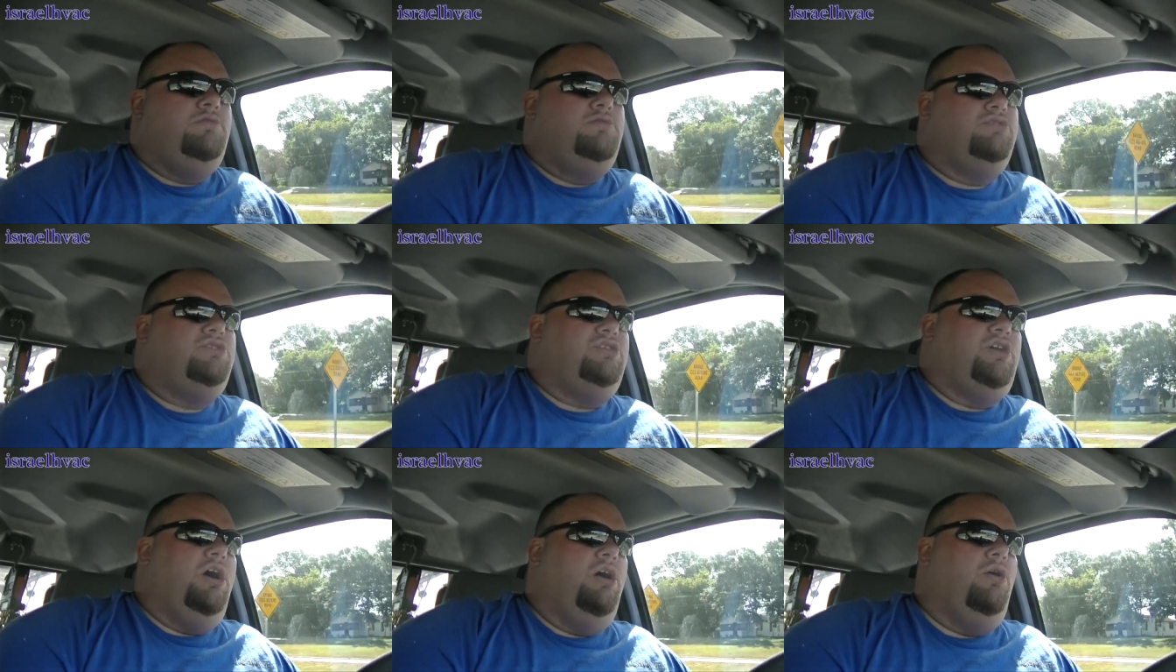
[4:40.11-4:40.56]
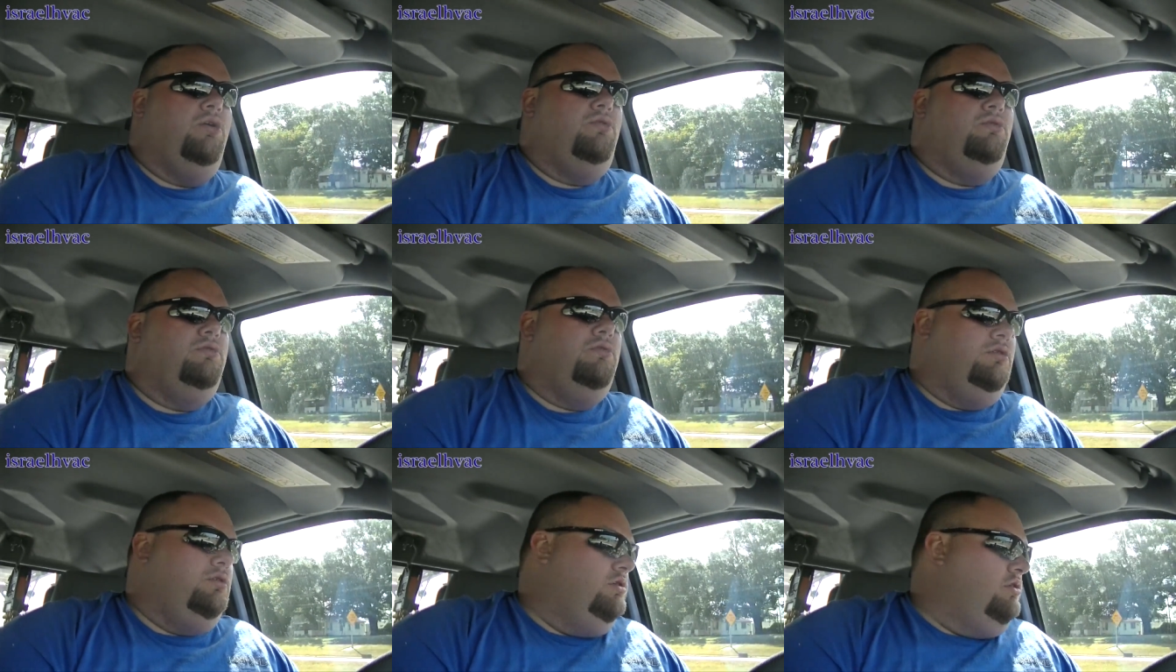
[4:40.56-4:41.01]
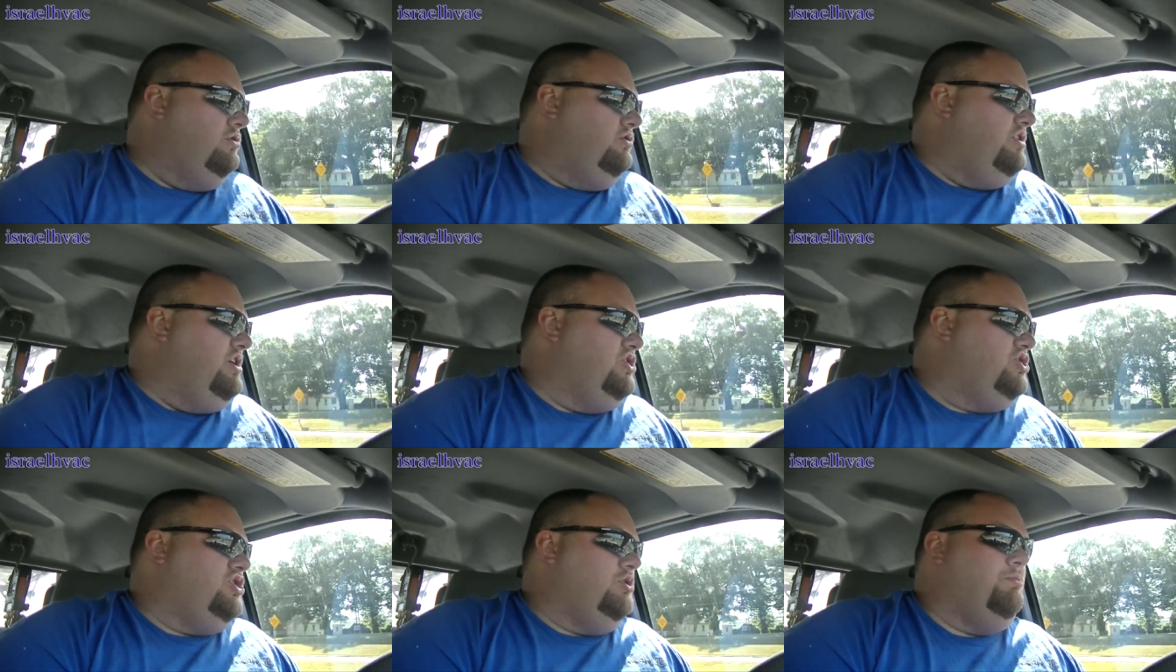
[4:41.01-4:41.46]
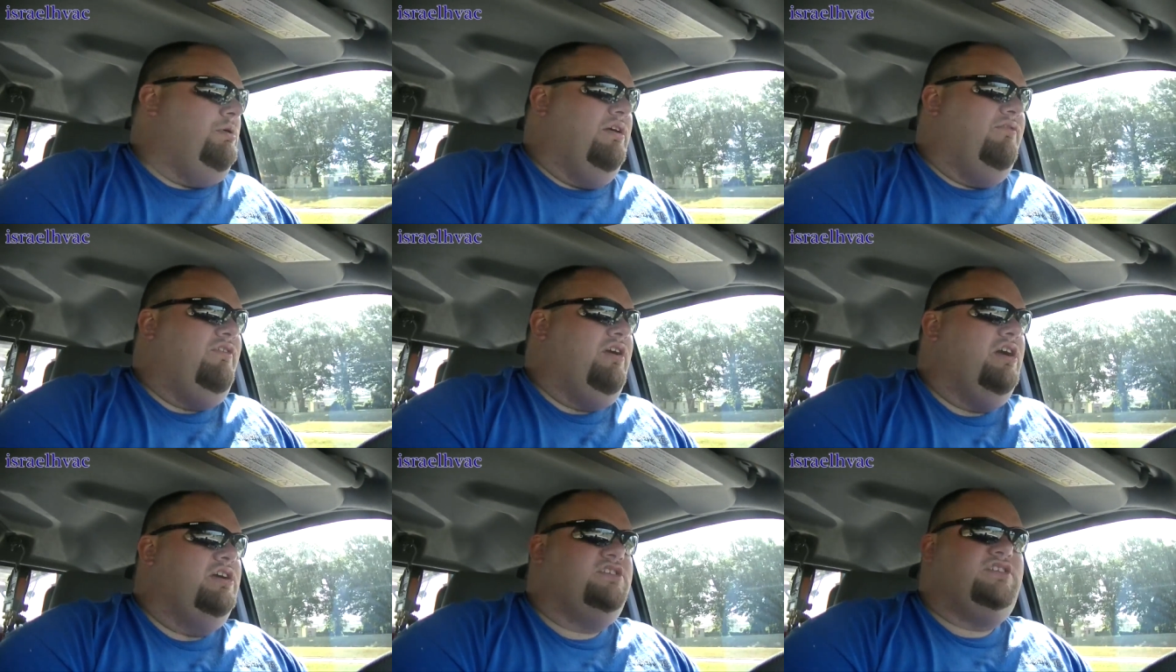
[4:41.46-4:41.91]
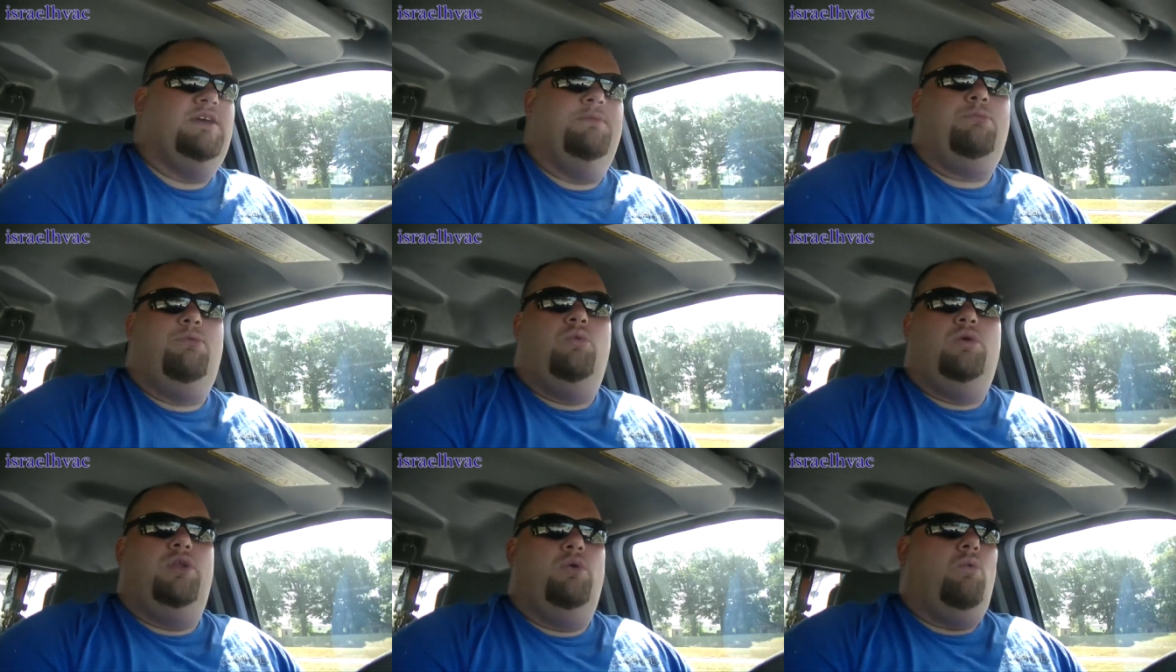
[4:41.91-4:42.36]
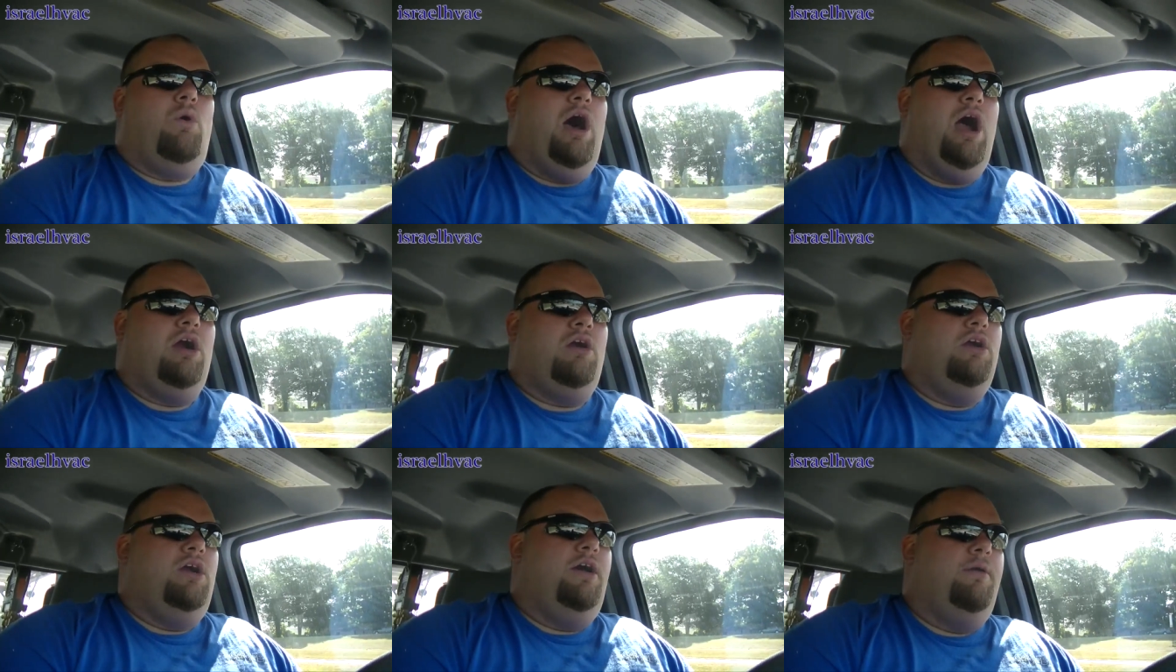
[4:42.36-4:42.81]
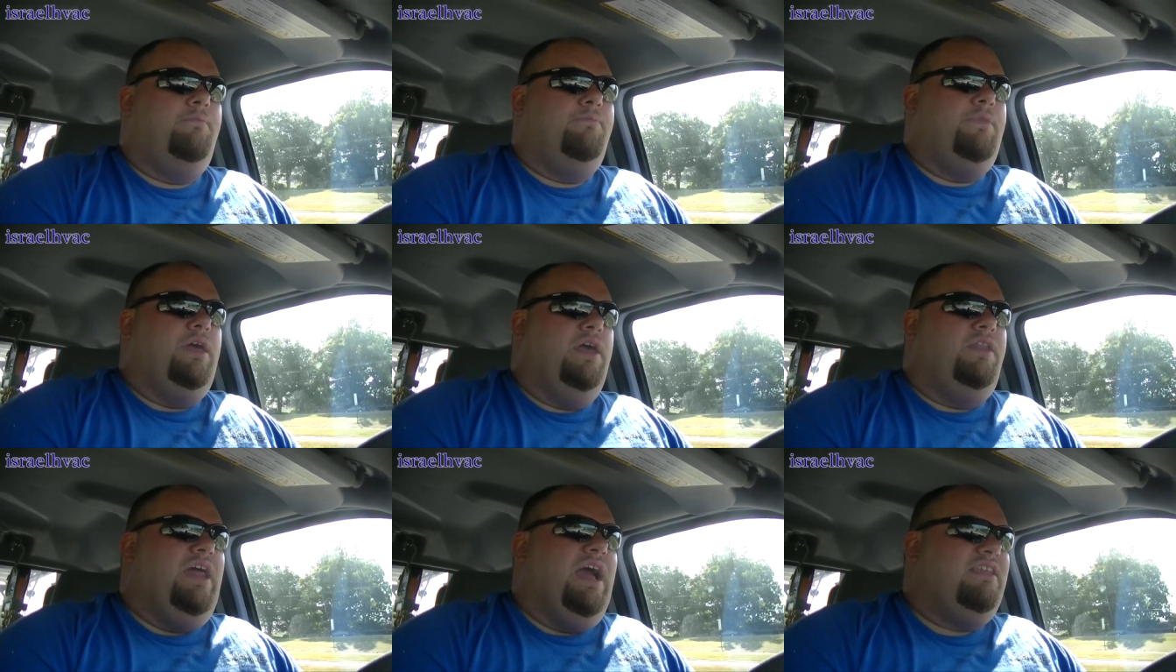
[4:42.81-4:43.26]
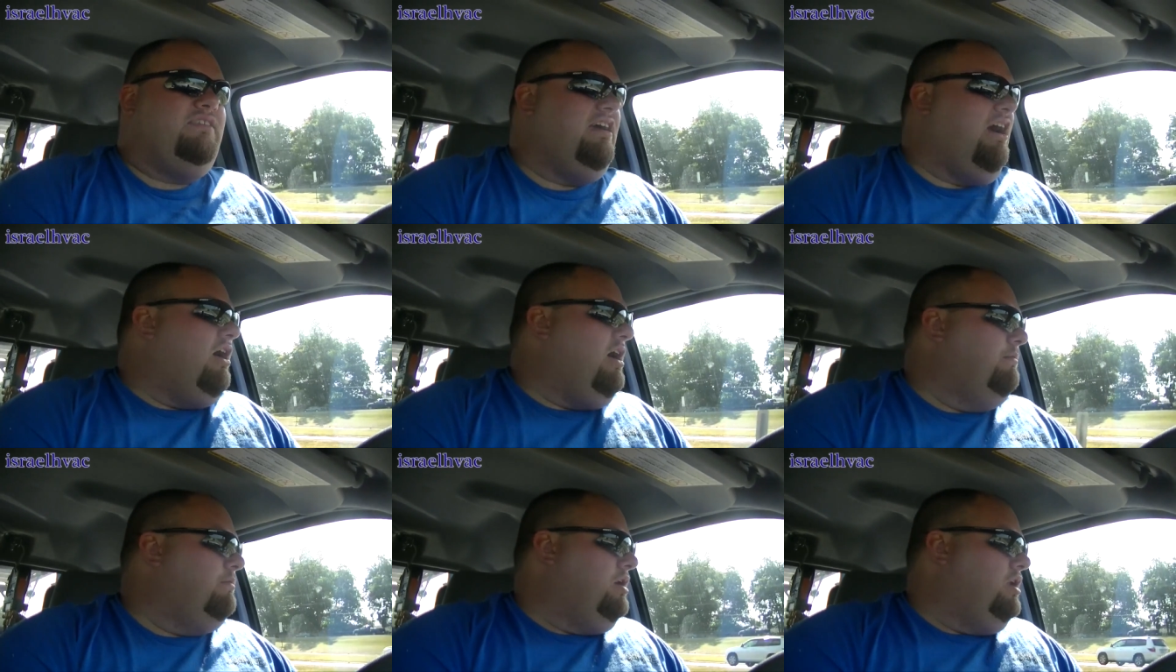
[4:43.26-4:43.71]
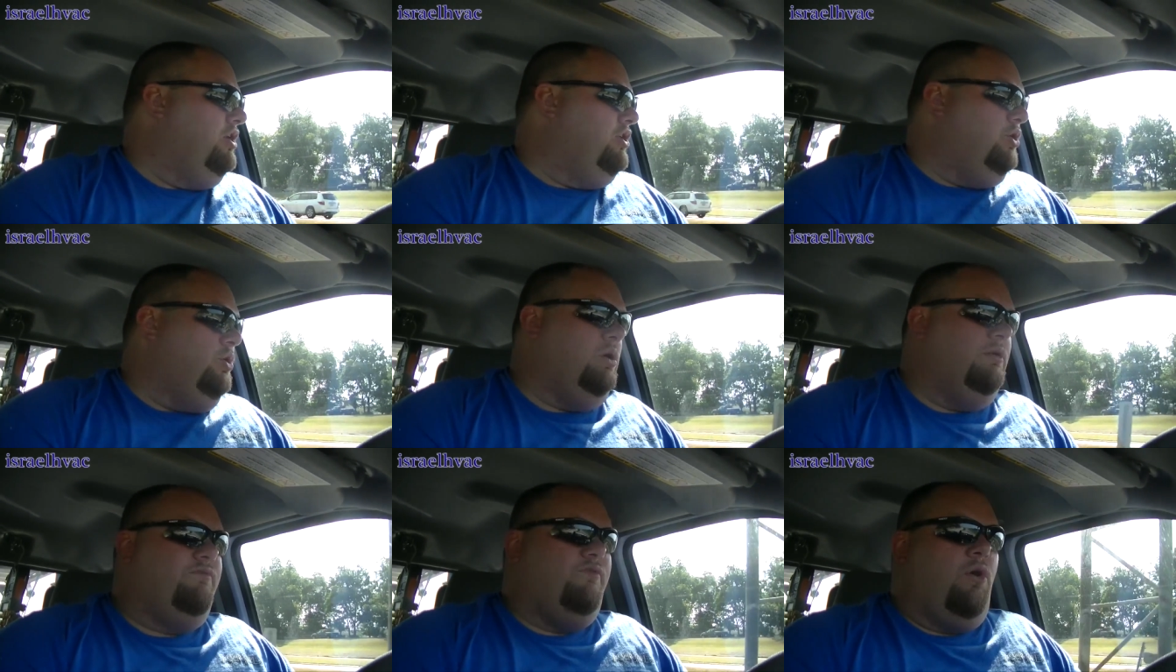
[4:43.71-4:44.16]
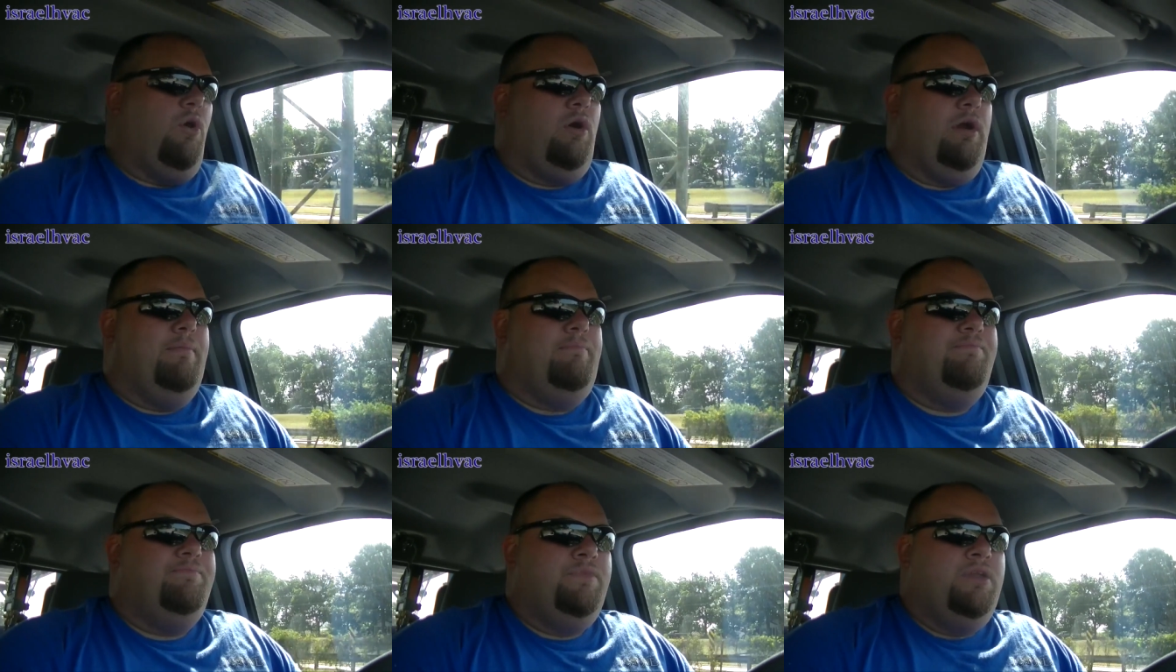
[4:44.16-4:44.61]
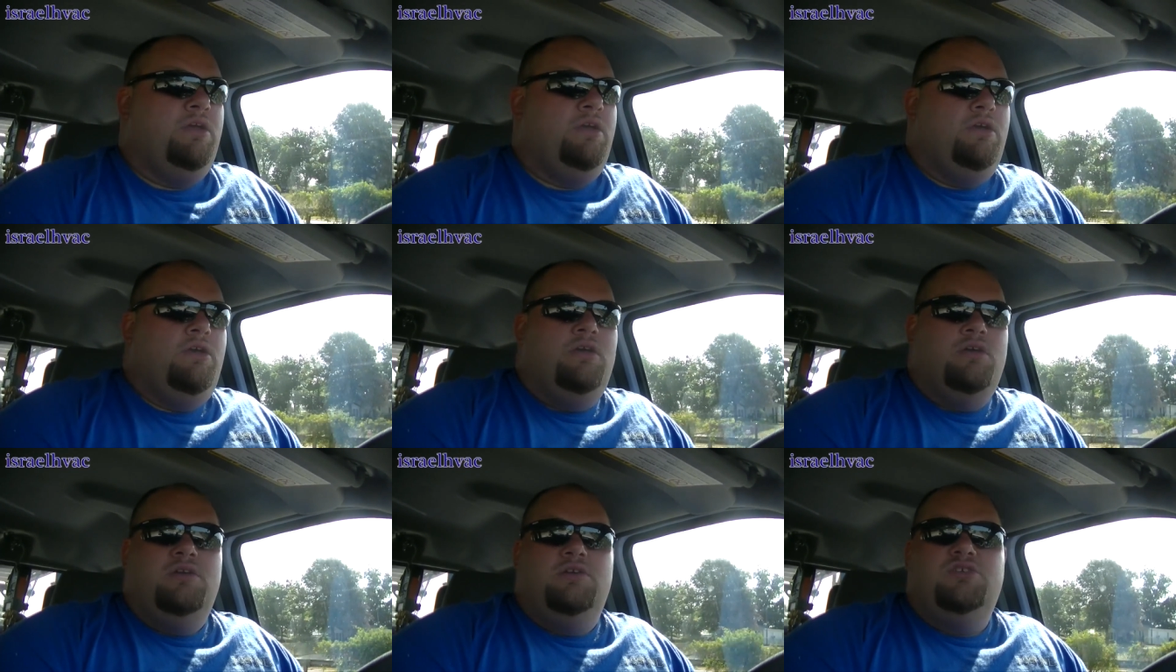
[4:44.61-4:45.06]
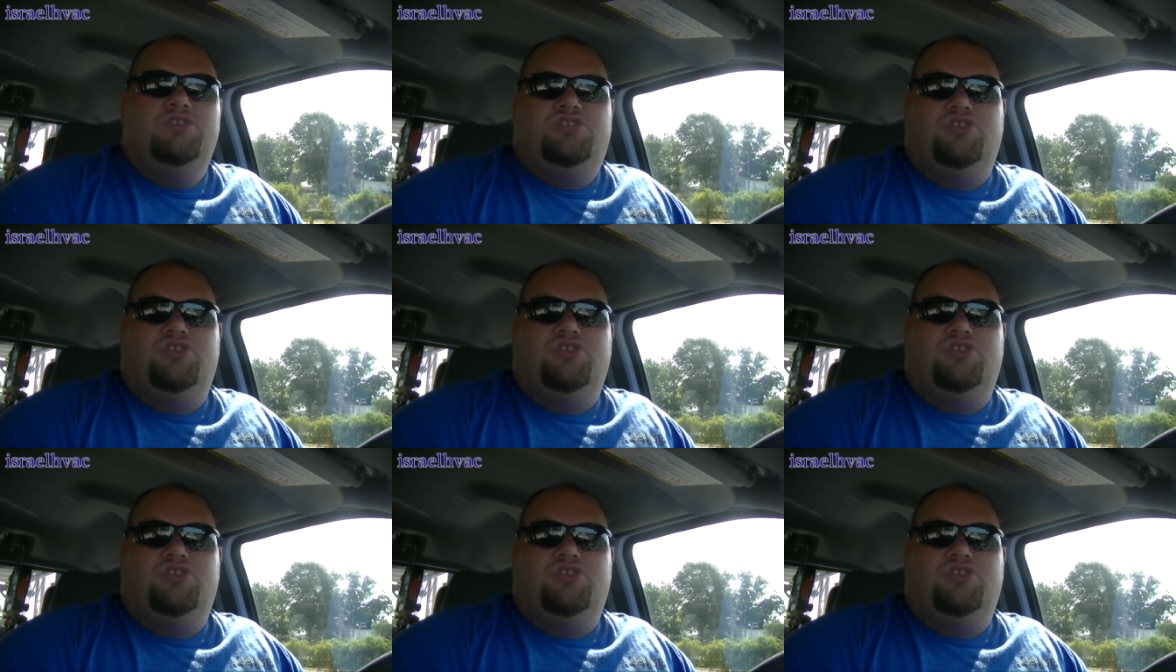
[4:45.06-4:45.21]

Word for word: So this should be a very simple one to wire up, and that's how I'm going to do it for him.